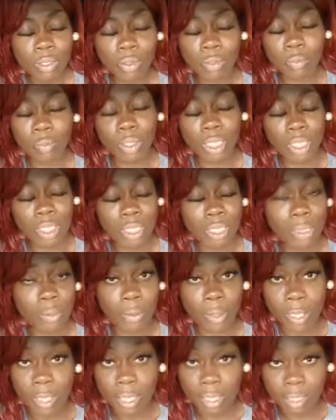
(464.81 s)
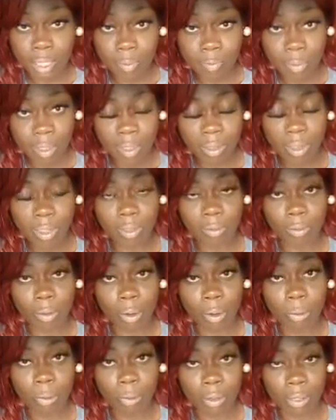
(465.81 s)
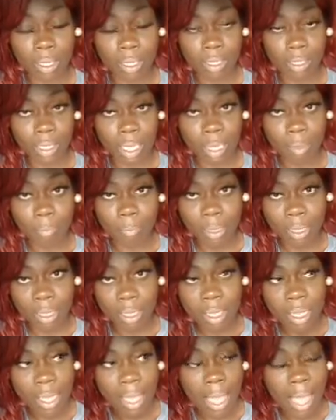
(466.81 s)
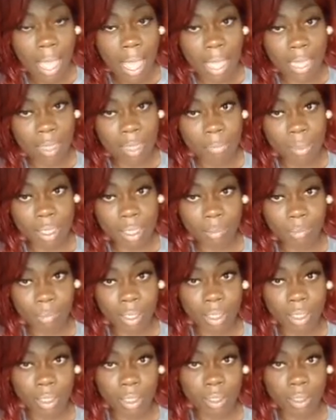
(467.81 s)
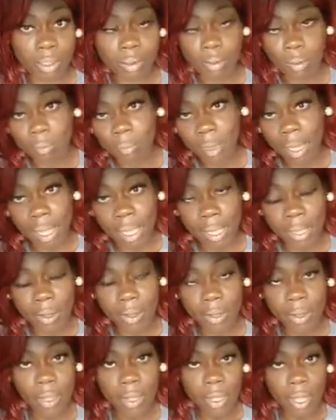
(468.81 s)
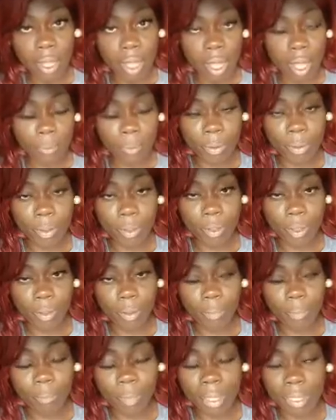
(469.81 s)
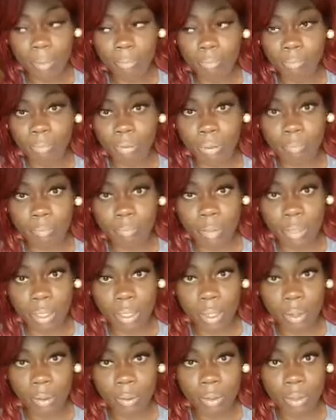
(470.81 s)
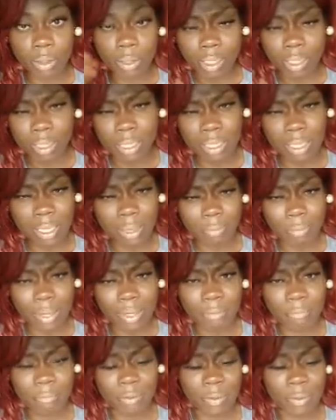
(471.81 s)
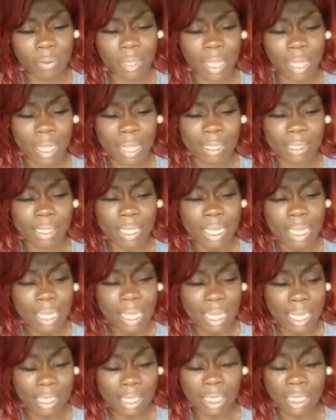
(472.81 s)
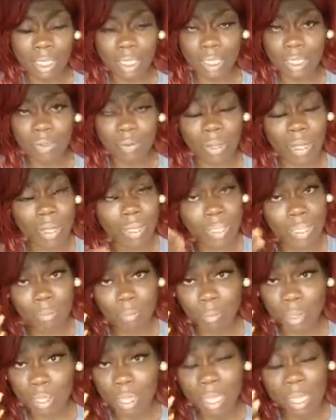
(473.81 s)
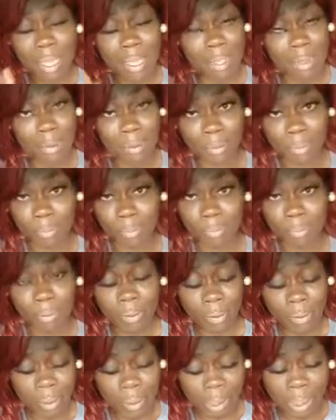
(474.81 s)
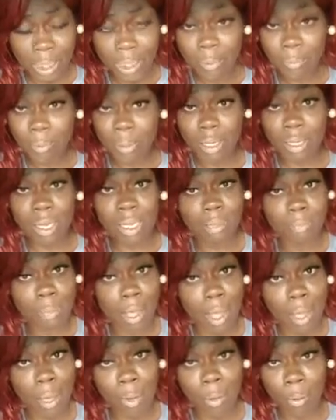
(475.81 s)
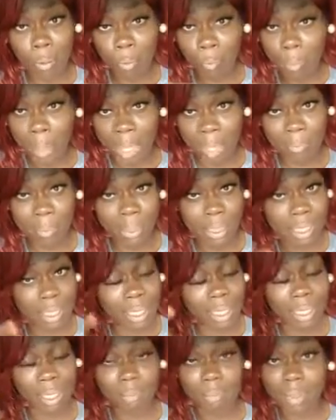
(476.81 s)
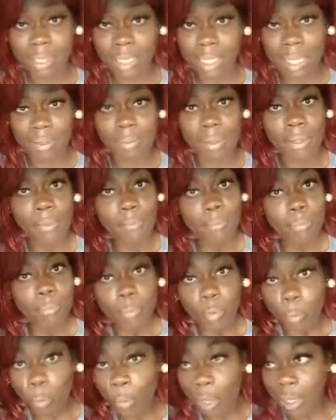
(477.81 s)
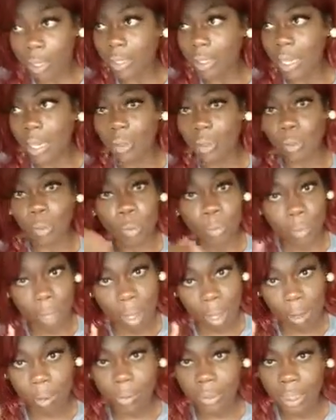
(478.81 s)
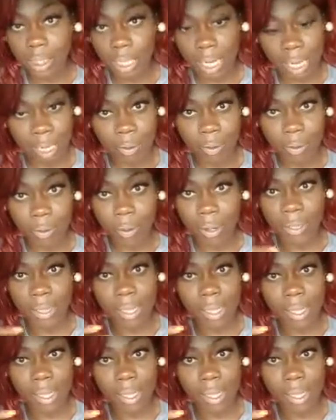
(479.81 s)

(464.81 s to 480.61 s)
to, she hits me, she throws things at me. I can be getting ready to do my hair. I put on a little makeup for the video or just to get ready for you guys. And she'll just try to give me hell. She will. That's my own baby. She ain't number 7. What can I do with my own child? You know, I